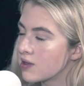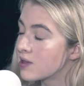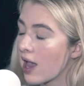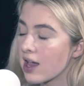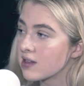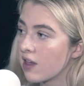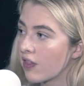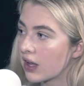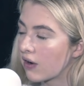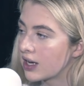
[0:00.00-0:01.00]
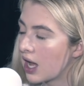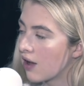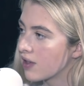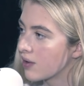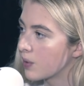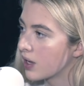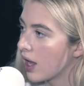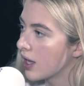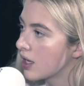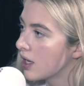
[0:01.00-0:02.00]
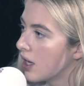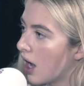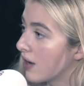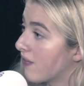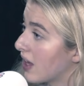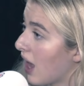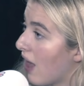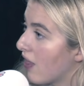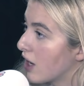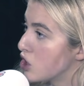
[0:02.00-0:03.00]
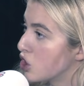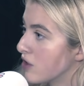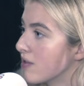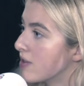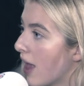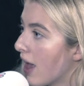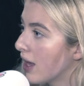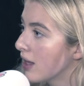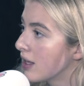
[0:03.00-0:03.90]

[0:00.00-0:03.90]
say something right now that would like I'd forget that I shouldn't say.